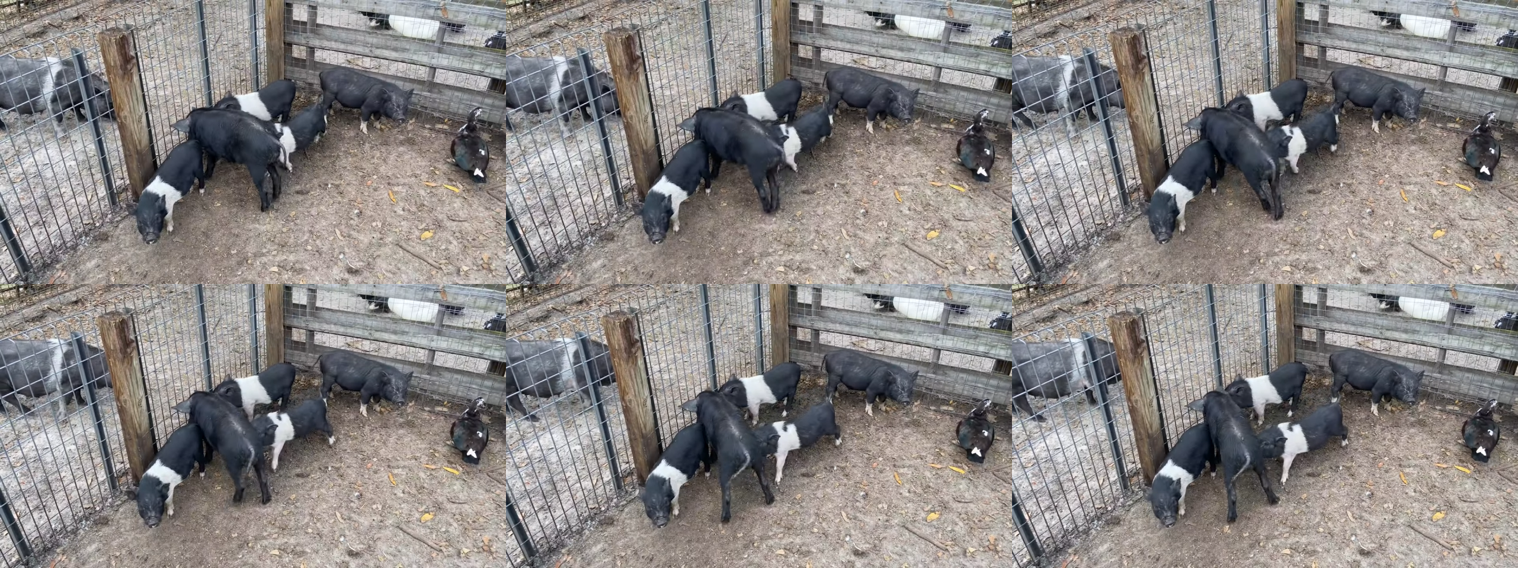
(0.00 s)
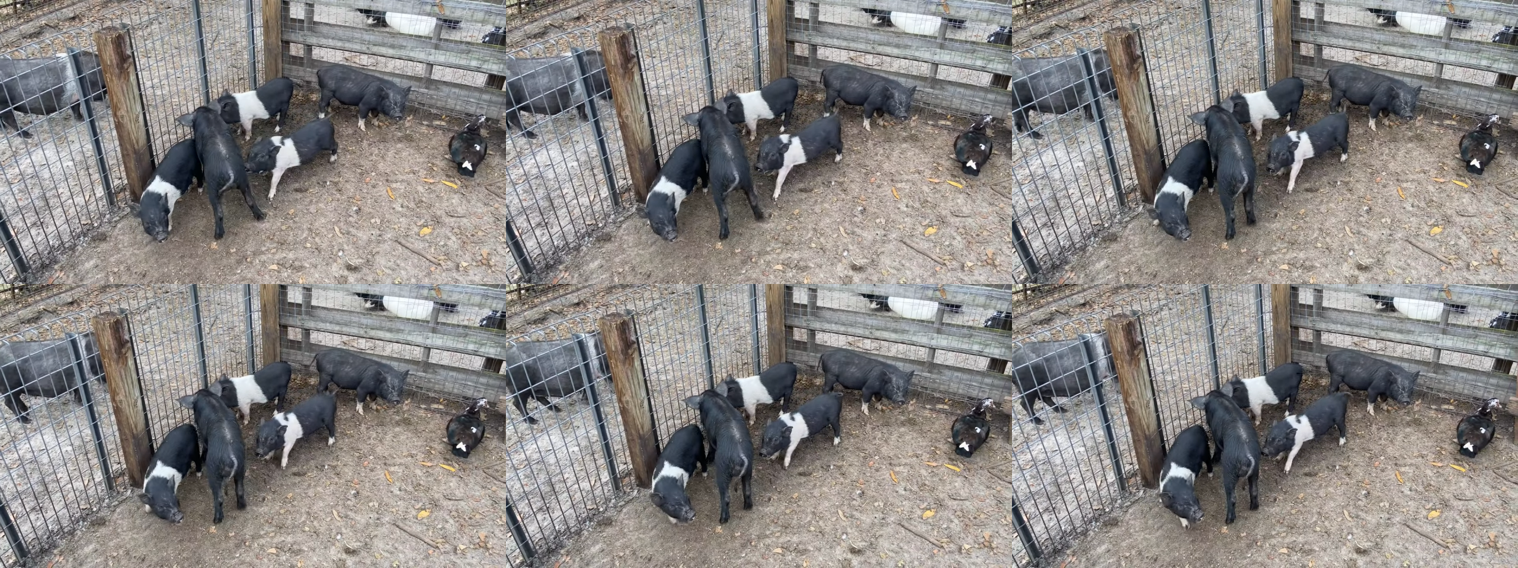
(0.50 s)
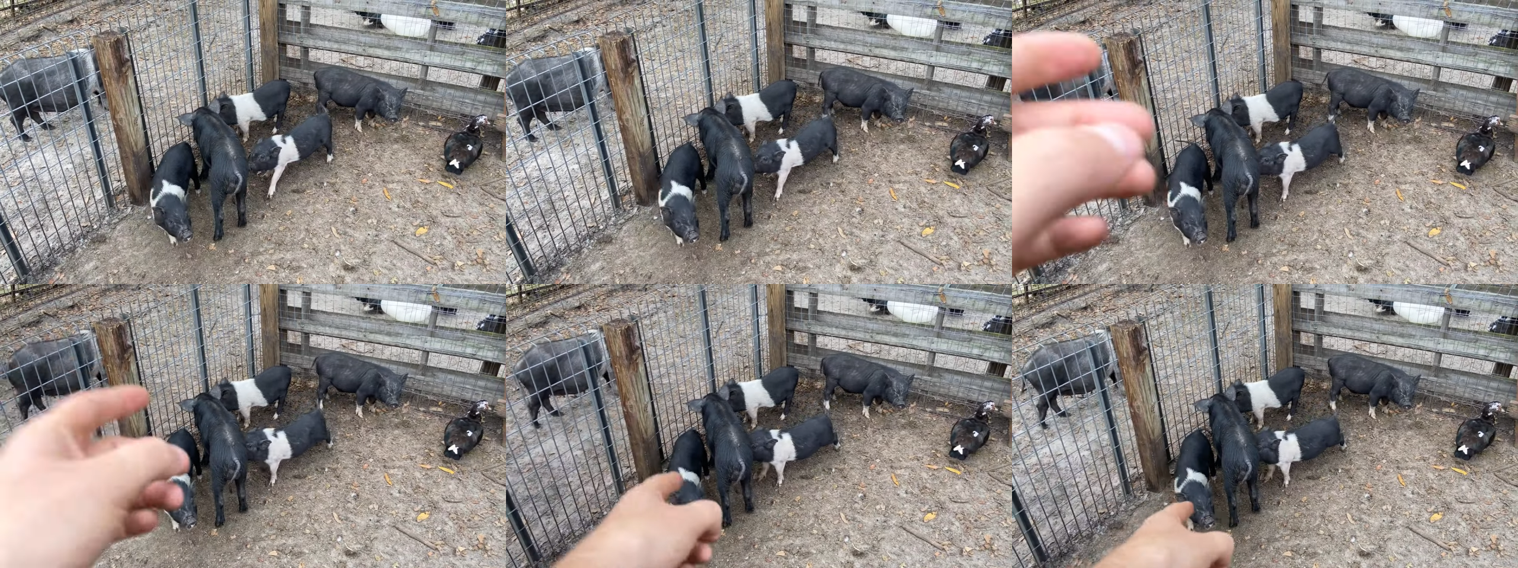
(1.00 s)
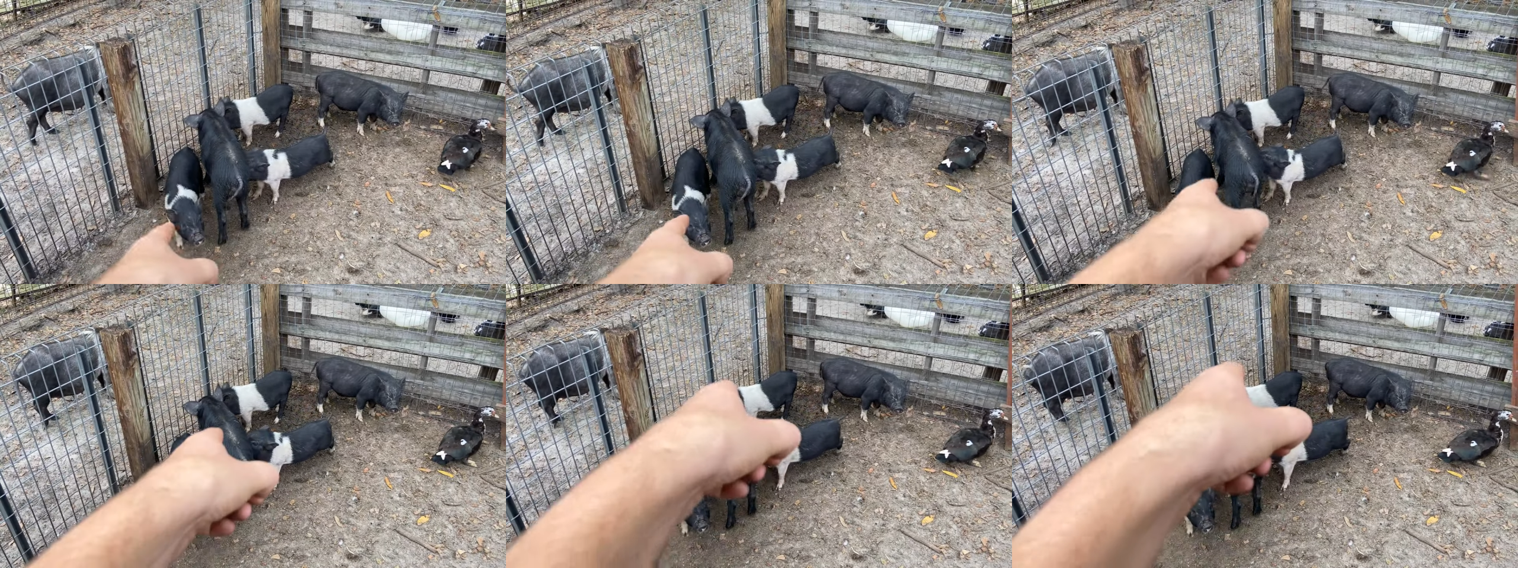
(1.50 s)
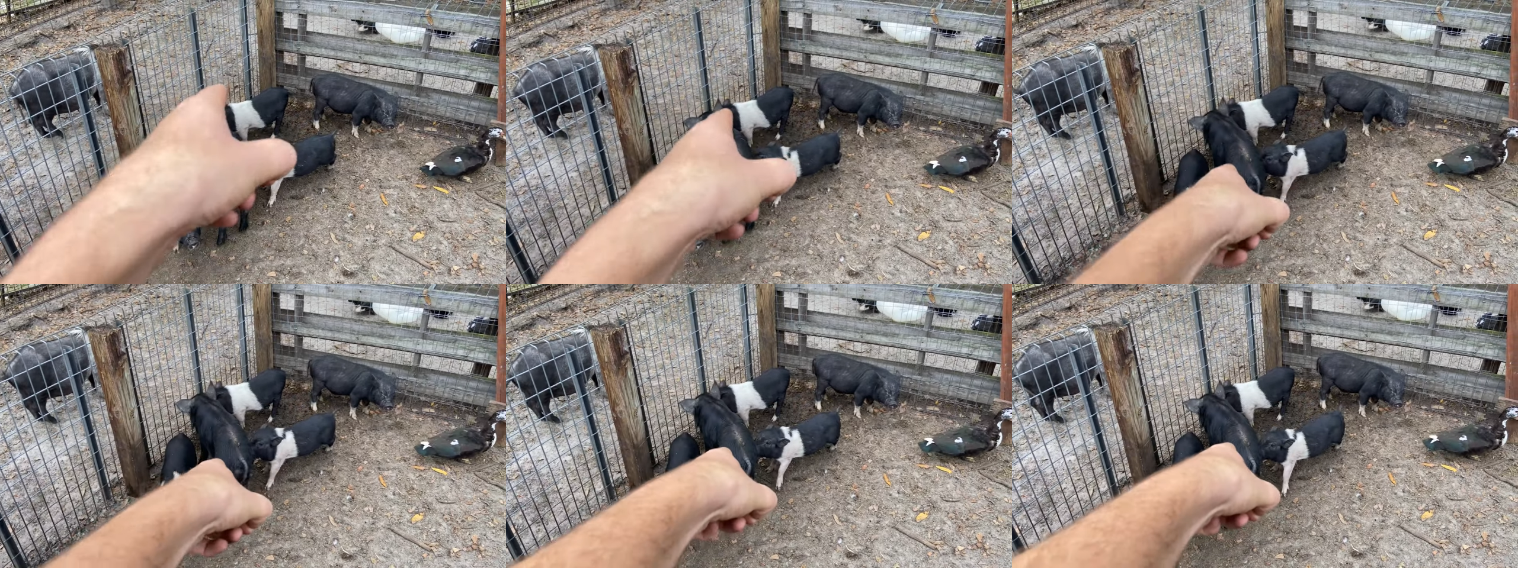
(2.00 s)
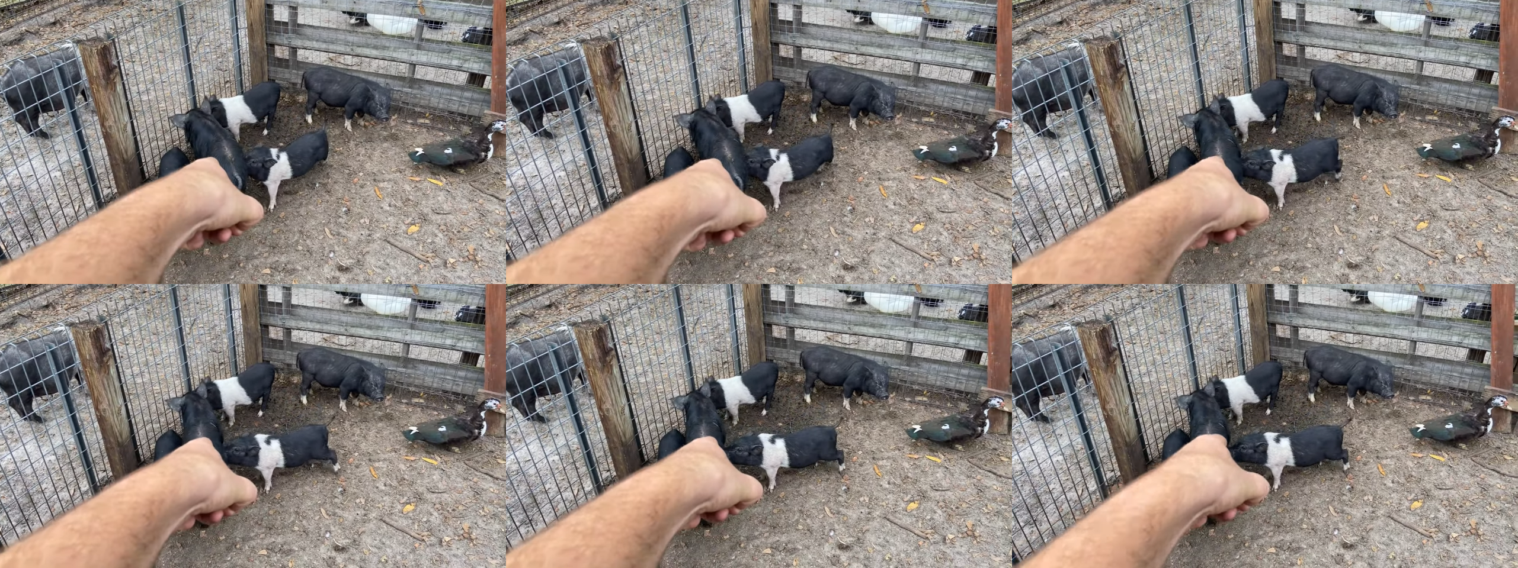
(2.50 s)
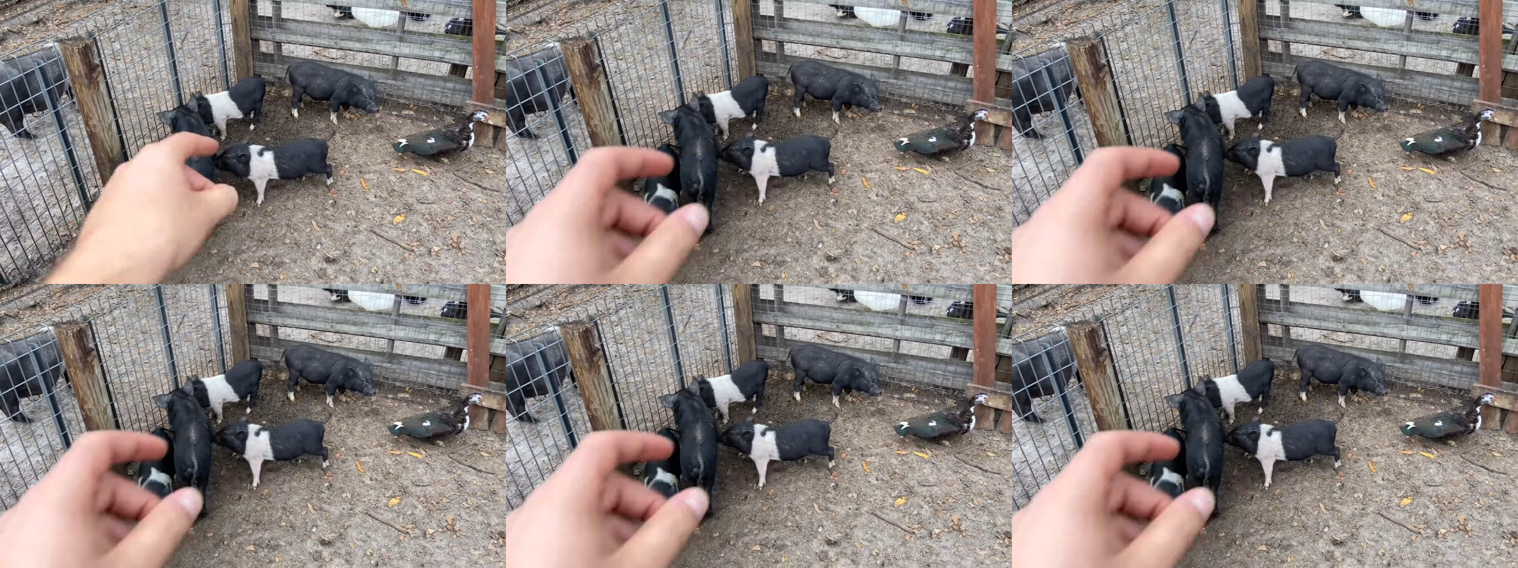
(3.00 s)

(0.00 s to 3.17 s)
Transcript: Nobody's mouth can be seen.